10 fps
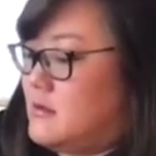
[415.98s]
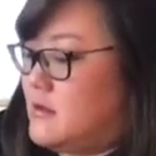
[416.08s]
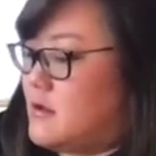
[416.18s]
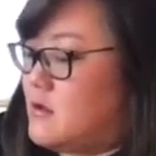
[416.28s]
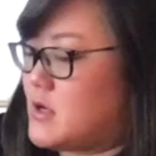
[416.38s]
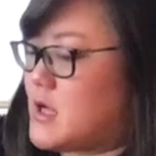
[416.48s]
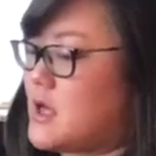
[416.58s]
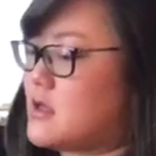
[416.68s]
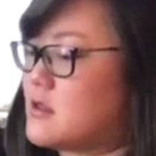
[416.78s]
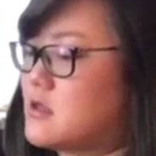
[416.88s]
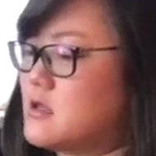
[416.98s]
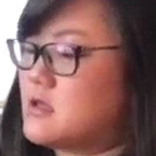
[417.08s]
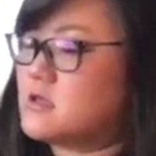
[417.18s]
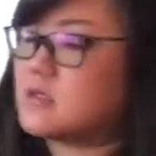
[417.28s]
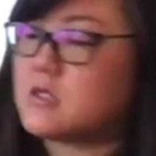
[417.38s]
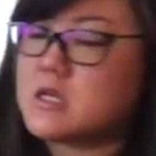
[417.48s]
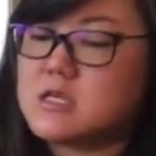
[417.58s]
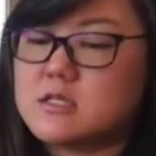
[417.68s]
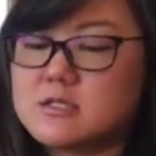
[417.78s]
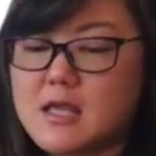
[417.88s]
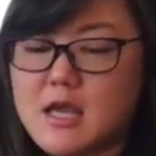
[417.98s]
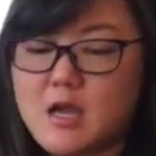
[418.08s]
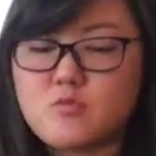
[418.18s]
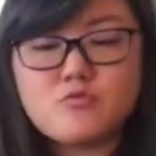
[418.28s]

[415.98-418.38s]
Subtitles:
Okay, this is a